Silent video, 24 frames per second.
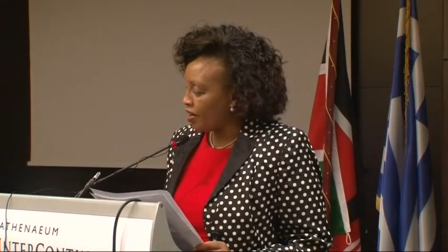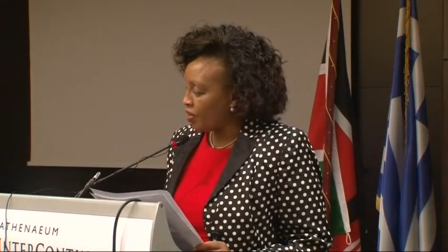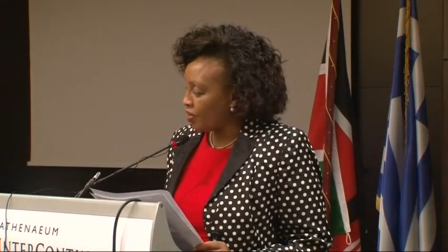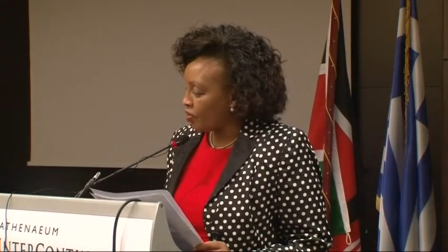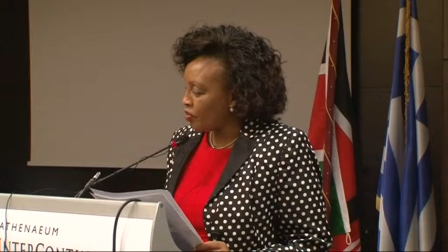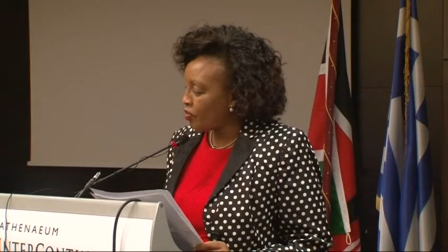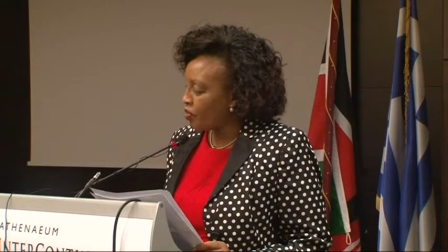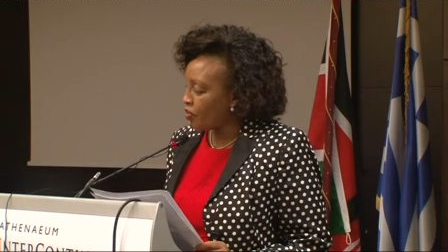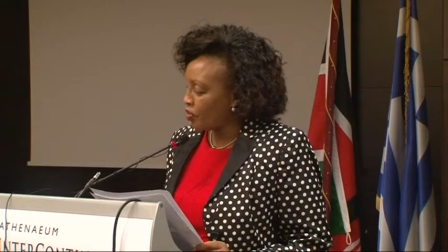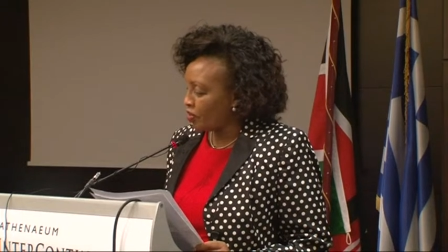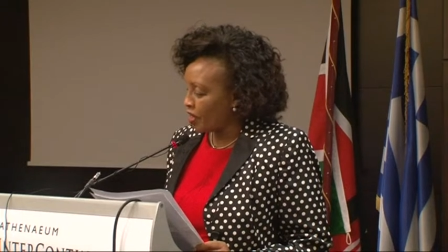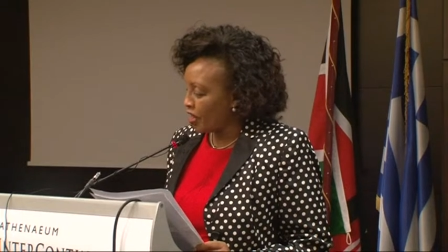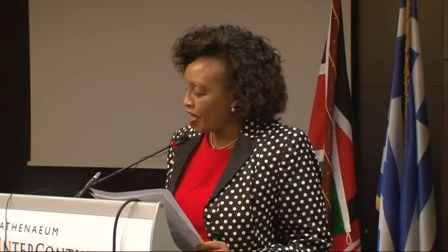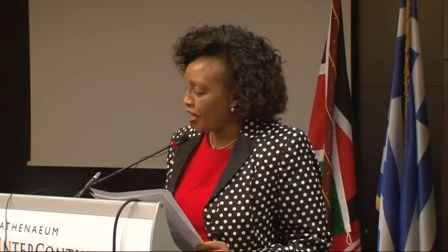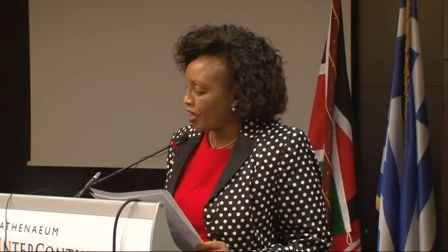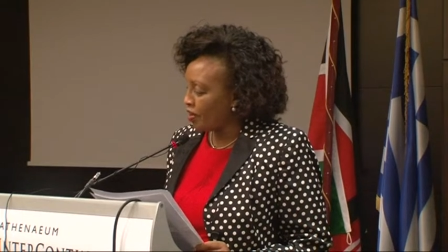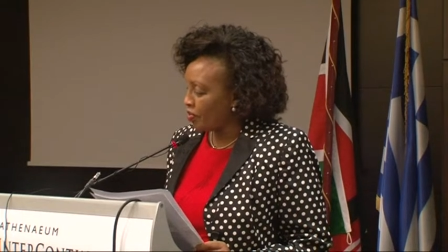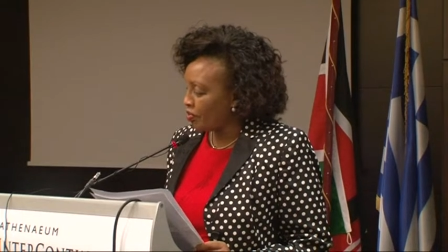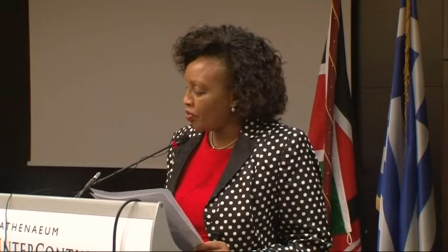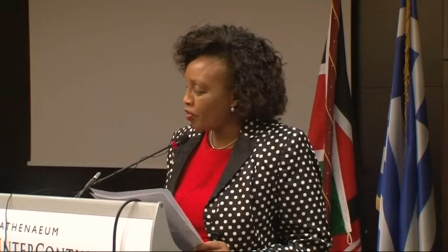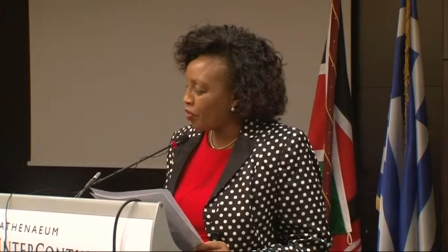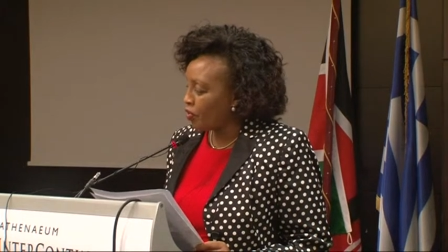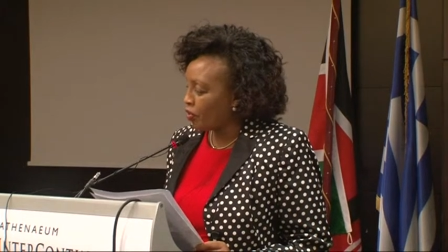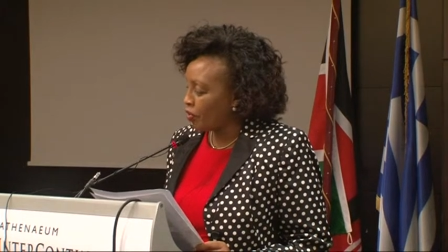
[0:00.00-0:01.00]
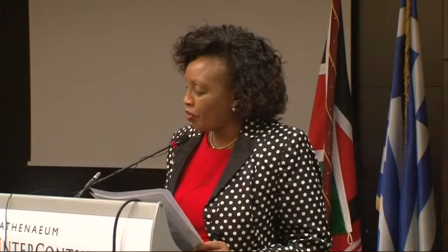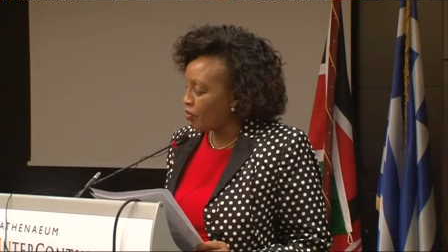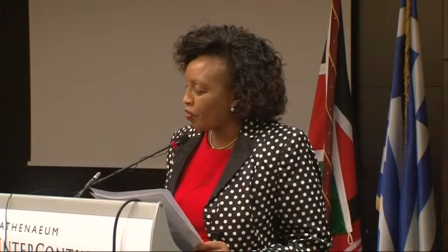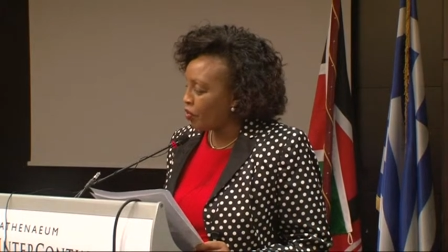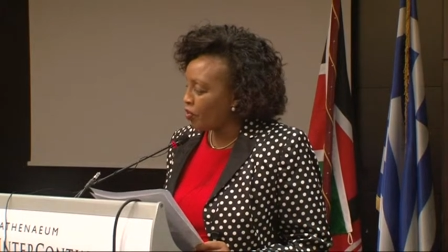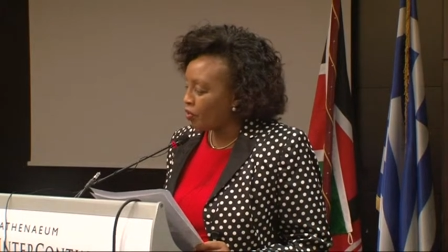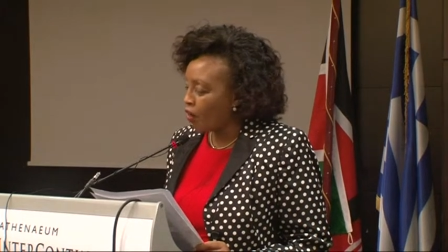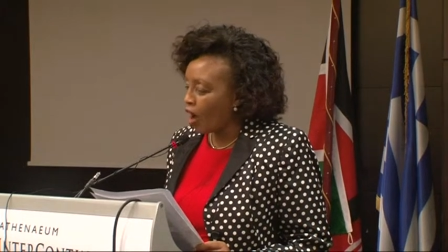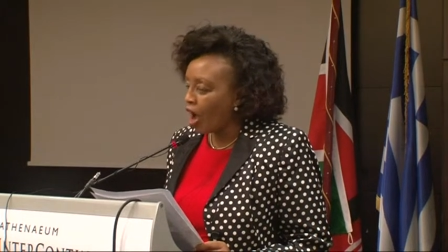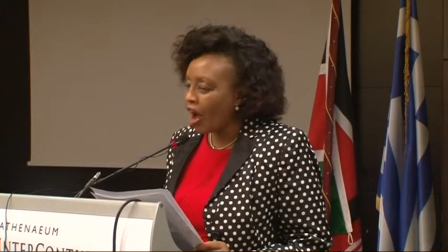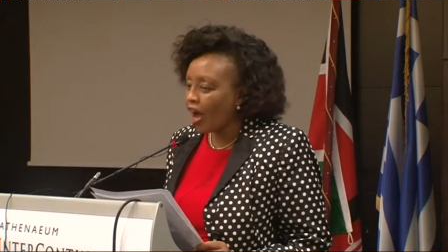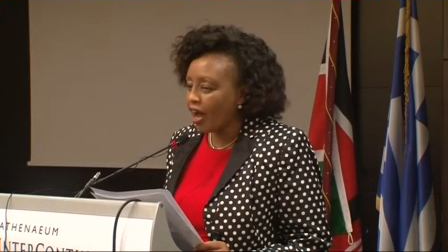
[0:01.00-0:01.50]

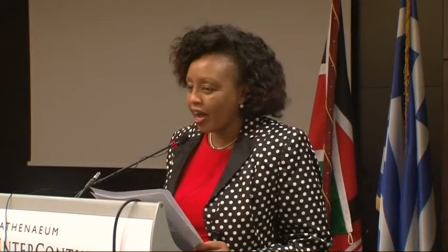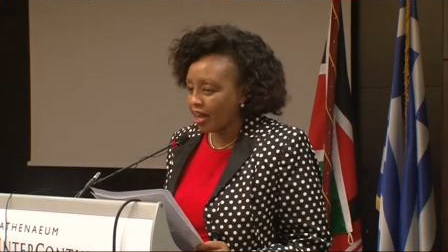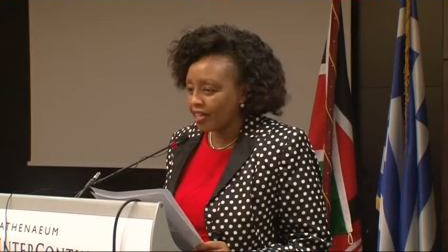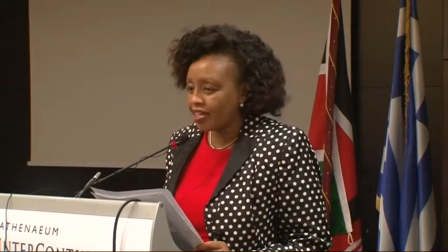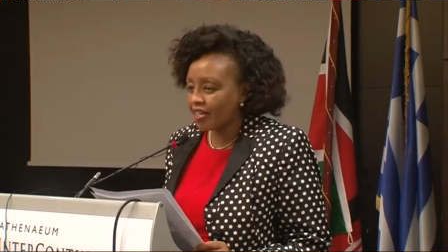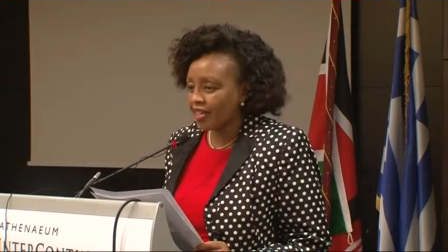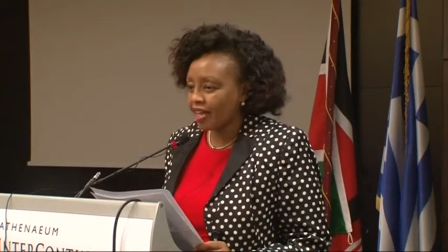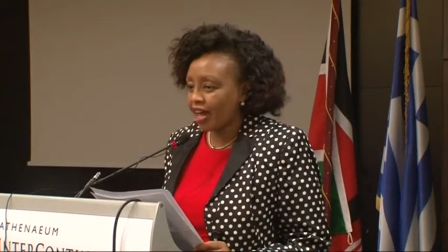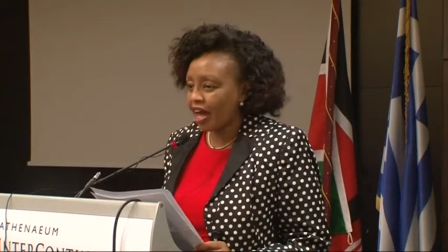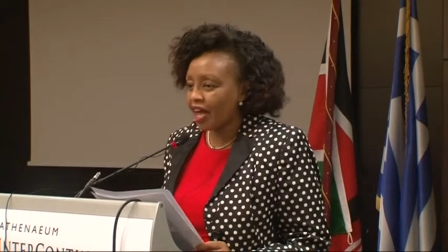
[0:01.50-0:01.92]
for her